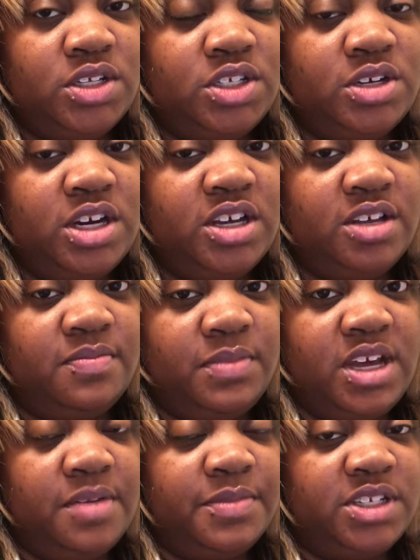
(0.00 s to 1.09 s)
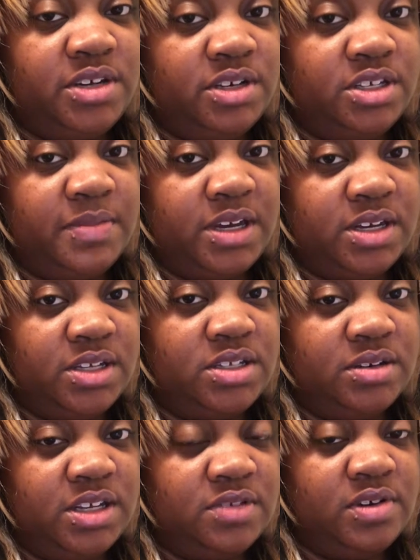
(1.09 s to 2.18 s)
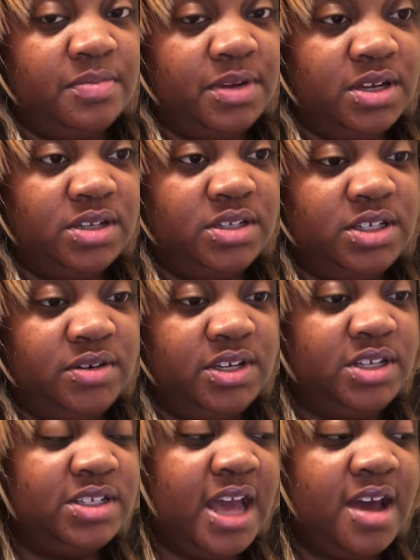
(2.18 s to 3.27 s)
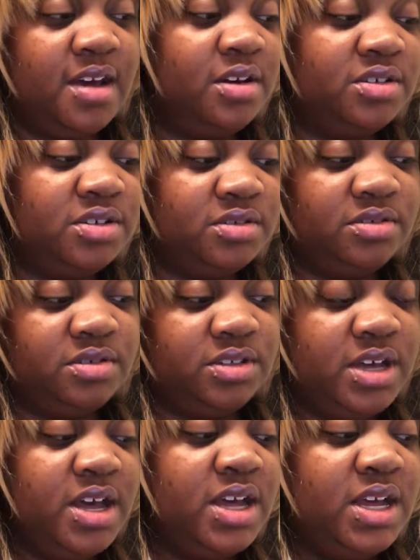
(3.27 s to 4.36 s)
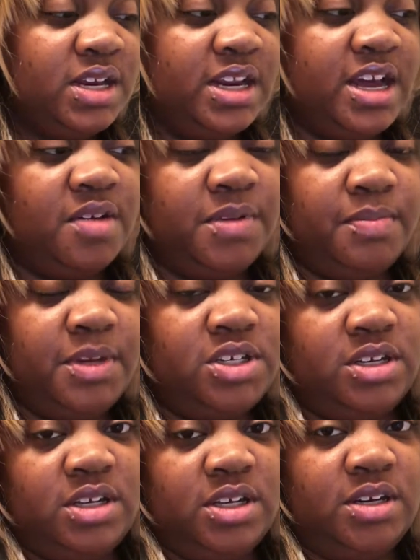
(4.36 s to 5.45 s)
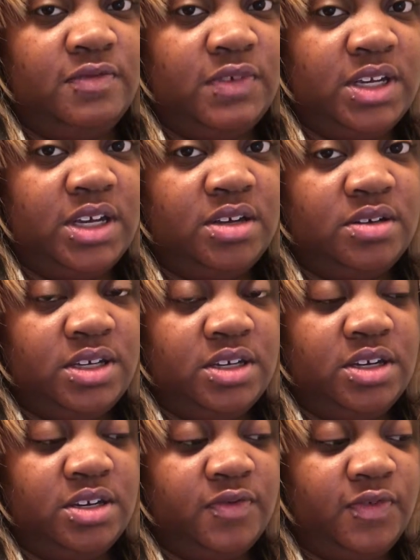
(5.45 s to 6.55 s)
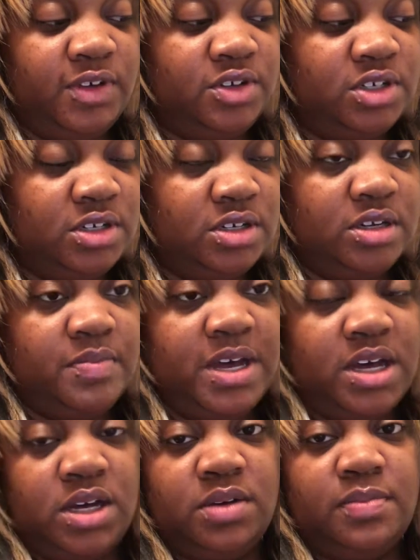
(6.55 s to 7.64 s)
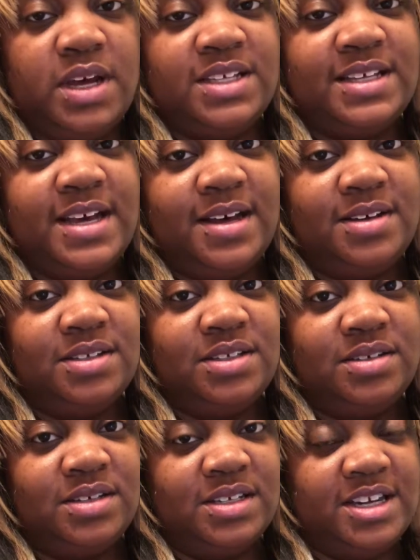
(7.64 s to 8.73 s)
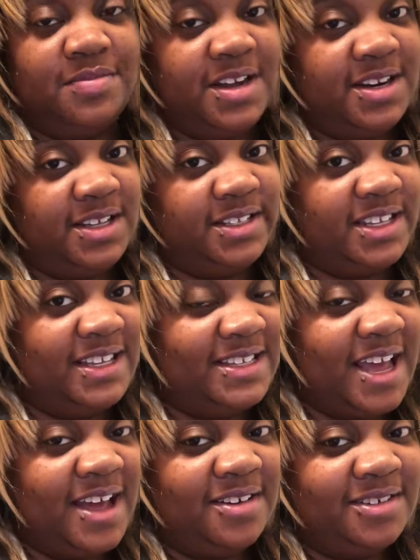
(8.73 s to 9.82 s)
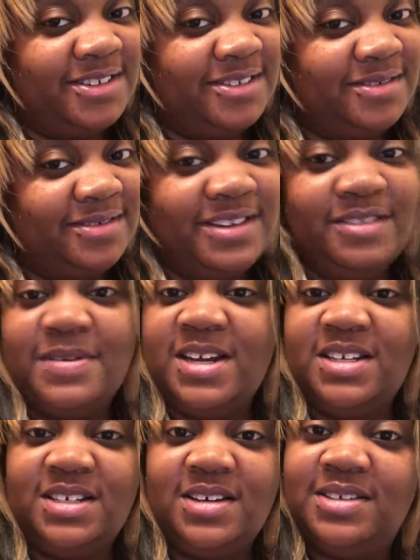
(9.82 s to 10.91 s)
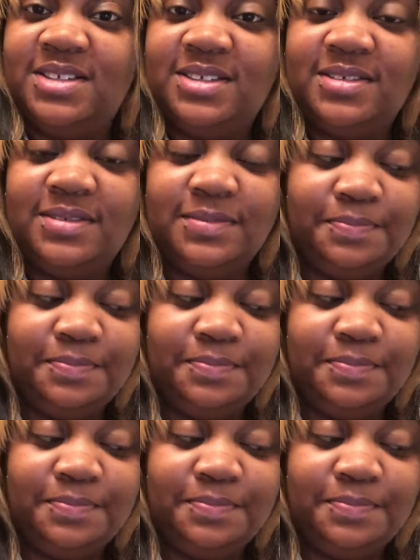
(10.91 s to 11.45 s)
started becoming serious about that. So that's one of my serious side hustles that I'll be mentioning in the video in the near future about my side hustles, because everybody needs a side hustle. Everybody should hustle.